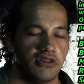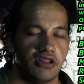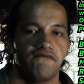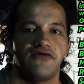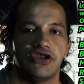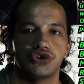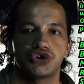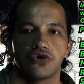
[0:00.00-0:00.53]

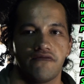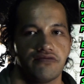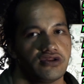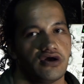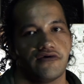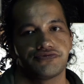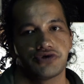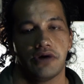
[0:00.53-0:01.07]
adventure of a
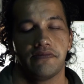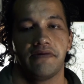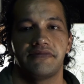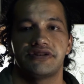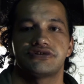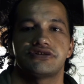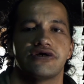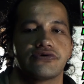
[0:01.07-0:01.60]
lifetime. I
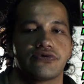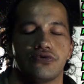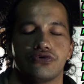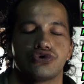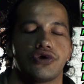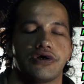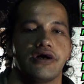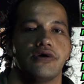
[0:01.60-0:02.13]
mean, Te Araroa
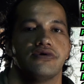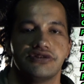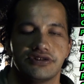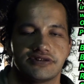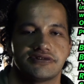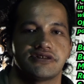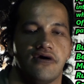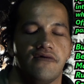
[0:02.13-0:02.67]
Trail in
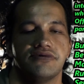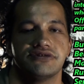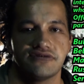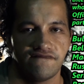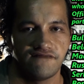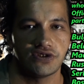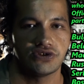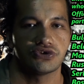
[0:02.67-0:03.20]
itself is
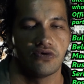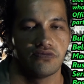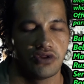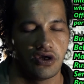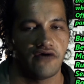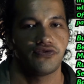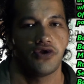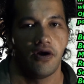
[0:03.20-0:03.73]
an adventure of
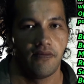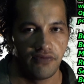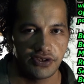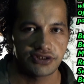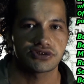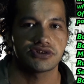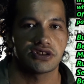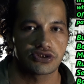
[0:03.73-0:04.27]
a lifetime.
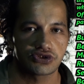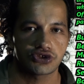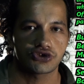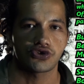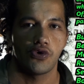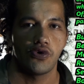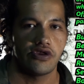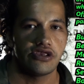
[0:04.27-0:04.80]
This thing's
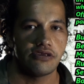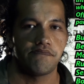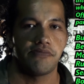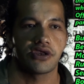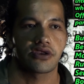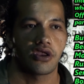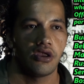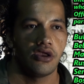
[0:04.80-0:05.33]
so
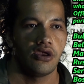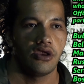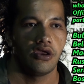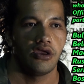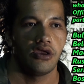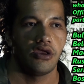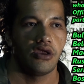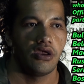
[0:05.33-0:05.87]
epic.
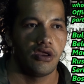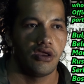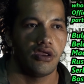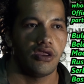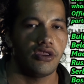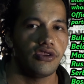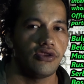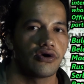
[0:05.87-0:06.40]

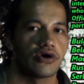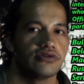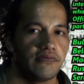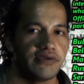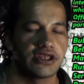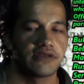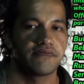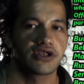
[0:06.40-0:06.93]
You're going to
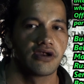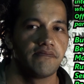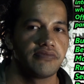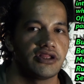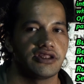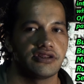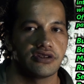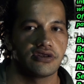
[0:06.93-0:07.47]
be
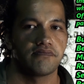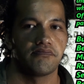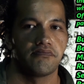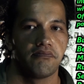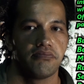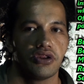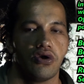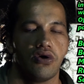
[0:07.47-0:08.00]
completely
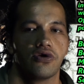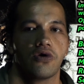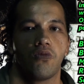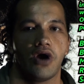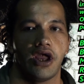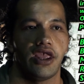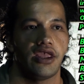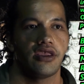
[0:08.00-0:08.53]
blown
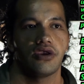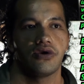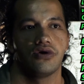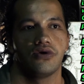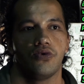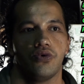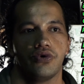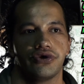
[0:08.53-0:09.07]
away,
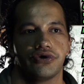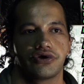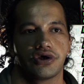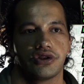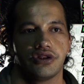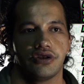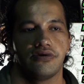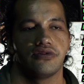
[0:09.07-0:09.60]
or you're
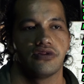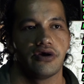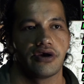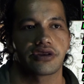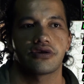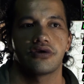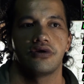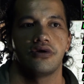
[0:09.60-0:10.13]
going to,
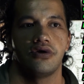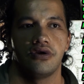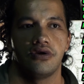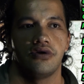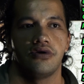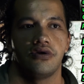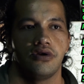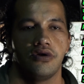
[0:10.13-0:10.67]
like,
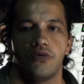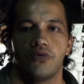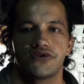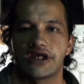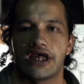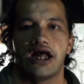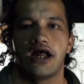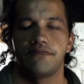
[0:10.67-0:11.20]

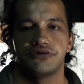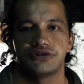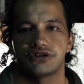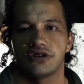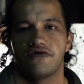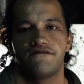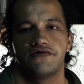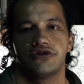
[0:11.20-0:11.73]
want to harm
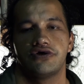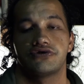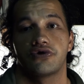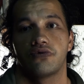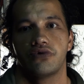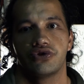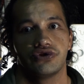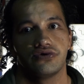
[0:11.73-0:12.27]
yourself, and I
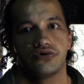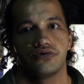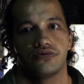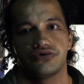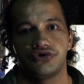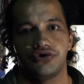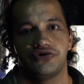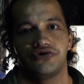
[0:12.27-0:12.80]
don't want
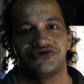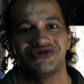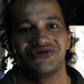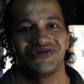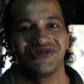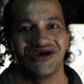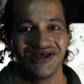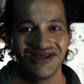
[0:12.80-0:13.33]
you to
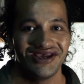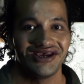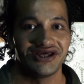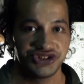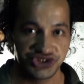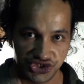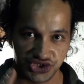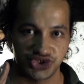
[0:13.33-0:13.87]
do that.
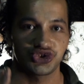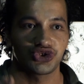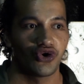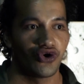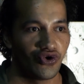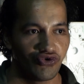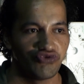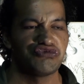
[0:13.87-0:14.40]
It's
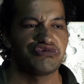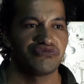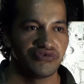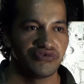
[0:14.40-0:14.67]
so